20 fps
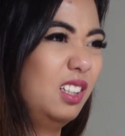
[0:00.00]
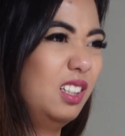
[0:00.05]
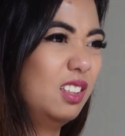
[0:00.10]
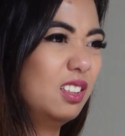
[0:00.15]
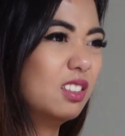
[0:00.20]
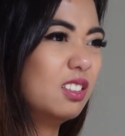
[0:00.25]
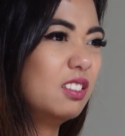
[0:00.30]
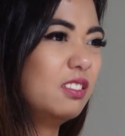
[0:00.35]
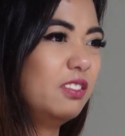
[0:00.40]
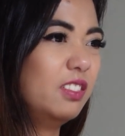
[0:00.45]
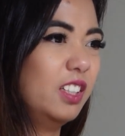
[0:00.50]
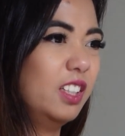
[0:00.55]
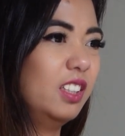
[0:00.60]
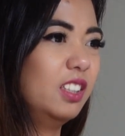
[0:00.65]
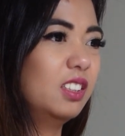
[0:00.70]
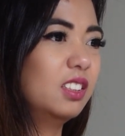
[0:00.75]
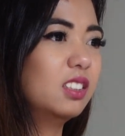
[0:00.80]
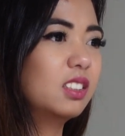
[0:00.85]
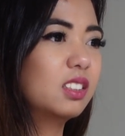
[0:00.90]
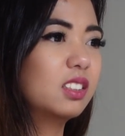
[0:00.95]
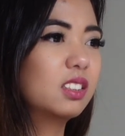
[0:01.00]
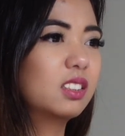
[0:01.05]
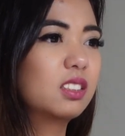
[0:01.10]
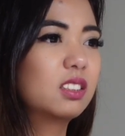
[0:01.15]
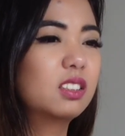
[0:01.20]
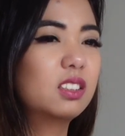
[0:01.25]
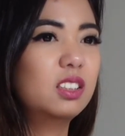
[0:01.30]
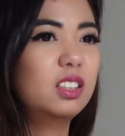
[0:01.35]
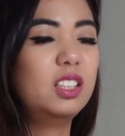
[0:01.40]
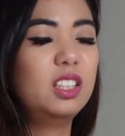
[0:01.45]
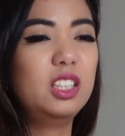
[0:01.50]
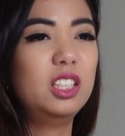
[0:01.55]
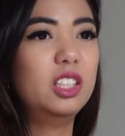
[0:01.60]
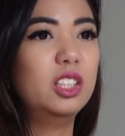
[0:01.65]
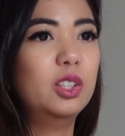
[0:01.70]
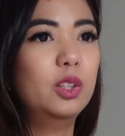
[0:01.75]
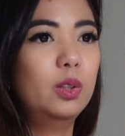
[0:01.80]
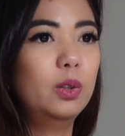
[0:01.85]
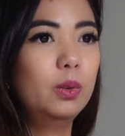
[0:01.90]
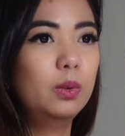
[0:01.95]
the rest of the afternoon,
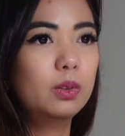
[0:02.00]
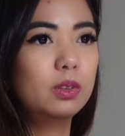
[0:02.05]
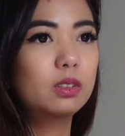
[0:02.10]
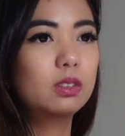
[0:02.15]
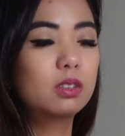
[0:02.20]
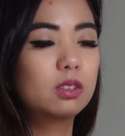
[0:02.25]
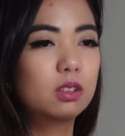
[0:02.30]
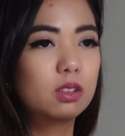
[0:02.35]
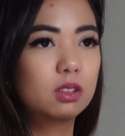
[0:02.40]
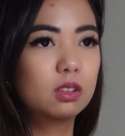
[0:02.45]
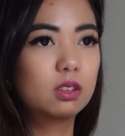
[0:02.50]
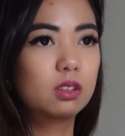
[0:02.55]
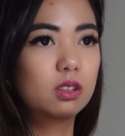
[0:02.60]
I was focused